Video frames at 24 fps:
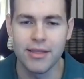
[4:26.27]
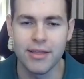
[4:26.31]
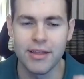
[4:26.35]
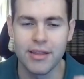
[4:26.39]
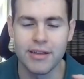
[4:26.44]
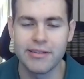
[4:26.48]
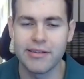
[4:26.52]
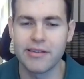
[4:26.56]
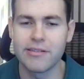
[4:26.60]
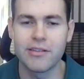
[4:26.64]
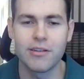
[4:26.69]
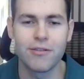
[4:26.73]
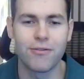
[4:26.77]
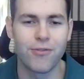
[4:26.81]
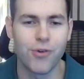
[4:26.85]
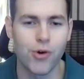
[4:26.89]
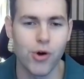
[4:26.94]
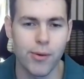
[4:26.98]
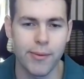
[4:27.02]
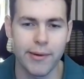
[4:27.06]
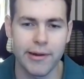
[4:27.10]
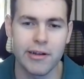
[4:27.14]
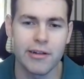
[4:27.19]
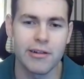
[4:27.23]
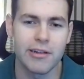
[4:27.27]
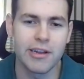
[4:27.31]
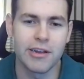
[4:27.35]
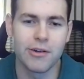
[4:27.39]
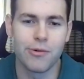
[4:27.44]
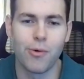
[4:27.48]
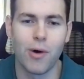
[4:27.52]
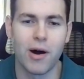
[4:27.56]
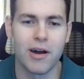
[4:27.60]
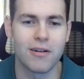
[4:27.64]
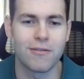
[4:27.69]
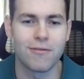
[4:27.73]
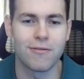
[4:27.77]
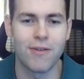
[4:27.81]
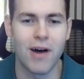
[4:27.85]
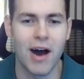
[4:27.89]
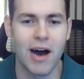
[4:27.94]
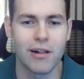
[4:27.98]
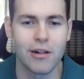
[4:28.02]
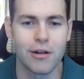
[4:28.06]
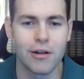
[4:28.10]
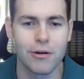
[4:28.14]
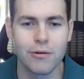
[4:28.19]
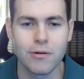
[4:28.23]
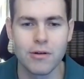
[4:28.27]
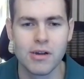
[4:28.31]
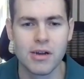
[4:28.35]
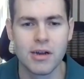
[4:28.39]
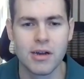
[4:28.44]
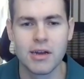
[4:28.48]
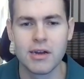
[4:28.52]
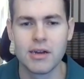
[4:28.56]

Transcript: this is the formula you want to follow.